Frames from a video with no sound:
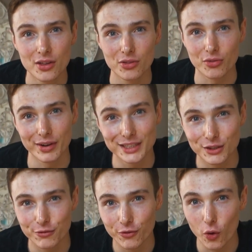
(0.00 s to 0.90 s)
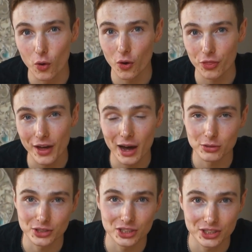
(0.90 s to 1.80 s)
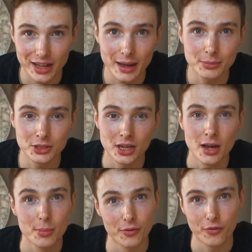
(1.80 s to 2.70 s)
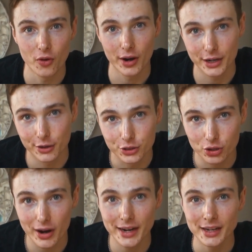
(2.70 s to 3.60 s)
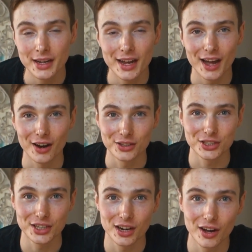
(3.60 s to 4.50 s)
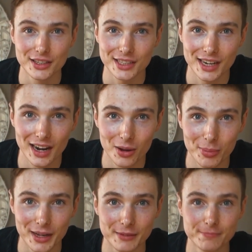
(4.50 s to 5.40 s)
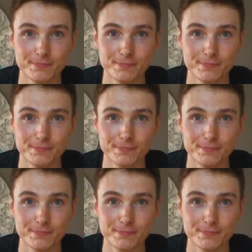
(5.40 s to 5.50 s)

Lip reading: 3,000 to 4,000 steps before I go train, and I'll see you guys in a little bit.